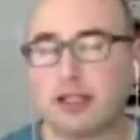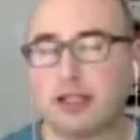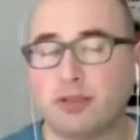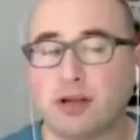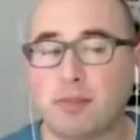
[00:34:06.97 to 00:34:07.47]
to try to
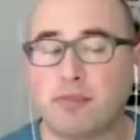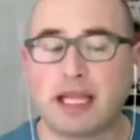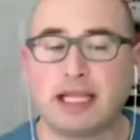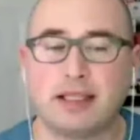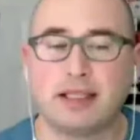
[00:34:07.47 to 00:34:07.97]
do
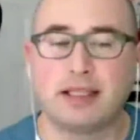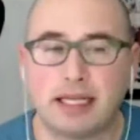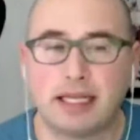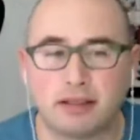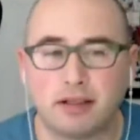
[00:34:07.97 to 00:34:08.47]
something
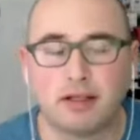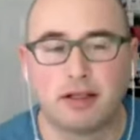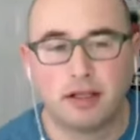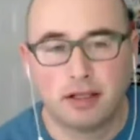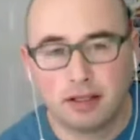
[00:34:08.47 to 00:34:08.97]
that
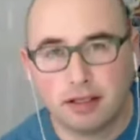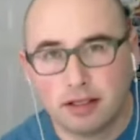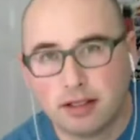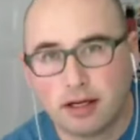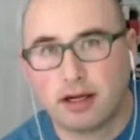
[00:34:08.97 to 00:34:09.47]

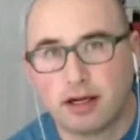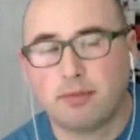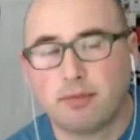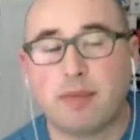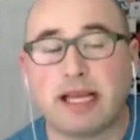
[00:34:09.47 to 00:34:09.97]
uh,
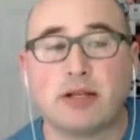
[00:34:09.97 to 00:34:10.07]
will